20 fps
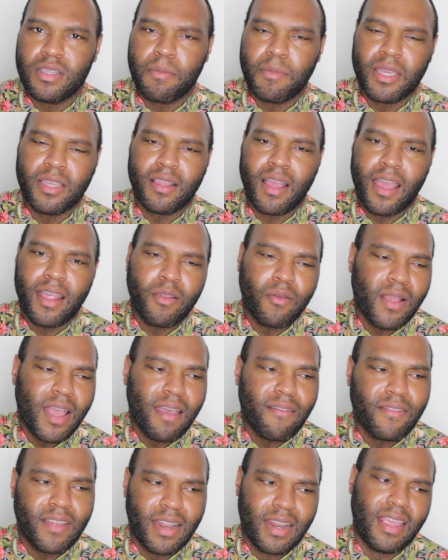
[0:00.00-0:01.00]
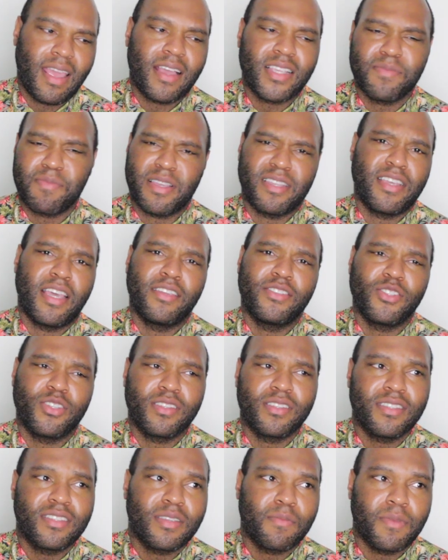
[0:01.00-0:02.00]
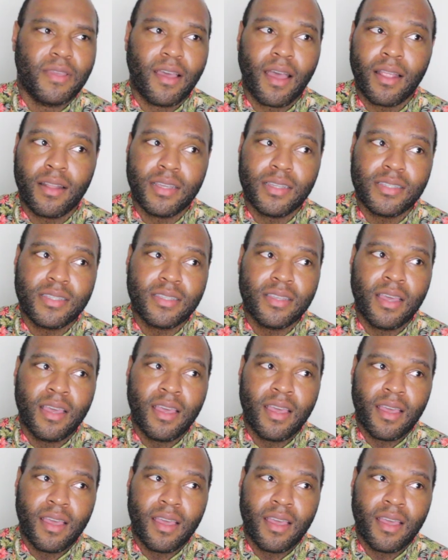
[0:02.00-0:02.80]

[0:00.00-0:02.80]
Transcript: I mean, I don't have any expectations to be honest.